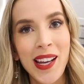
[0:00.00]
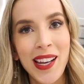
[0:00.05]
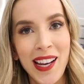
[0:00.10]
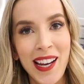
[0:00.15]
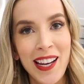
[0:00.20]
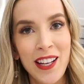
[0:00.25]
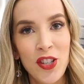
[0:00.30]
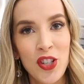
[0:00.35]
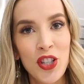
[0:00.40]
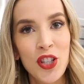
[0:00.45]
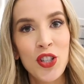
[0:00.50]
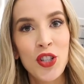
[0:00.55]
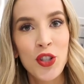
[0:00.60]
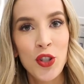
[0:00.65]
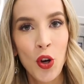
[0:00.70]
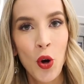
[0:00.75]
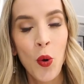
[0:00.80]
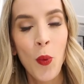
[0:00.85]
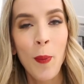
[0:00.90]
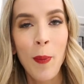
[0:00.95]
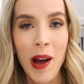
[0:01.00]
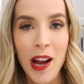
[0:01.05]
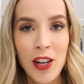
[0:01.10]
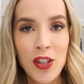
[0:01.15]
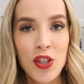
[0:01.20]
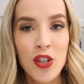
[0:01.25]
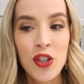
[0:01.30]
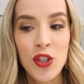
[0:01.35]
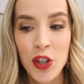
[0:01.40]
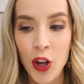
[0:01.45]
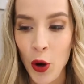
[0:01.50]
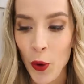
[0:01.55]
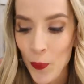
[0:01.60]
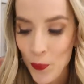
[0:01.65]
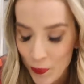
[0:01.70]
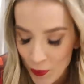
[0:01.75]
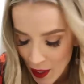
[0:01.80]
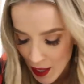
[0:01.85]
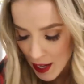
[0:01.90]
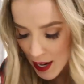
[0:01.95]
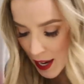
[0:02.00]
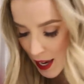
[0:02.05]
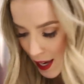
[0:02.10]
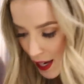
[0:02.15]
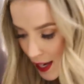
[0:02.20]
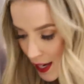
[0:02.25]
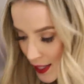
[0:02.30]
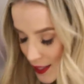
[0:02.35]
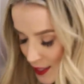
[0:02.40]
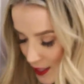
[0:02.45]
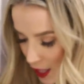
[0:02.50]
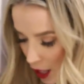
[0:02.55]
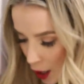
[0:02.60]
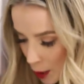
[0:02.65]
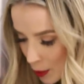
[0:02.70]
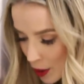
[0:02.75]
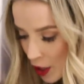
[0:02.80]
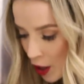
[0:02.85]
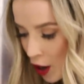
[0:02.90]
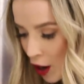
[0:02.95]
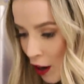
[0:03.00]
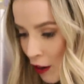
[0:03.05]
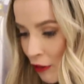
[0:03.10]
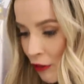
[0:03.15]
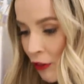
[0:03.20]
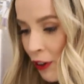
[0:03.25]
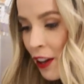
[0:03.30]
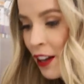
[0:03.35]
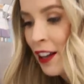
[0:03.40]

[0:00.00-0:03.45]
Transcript: It itches so much, so it's coming off.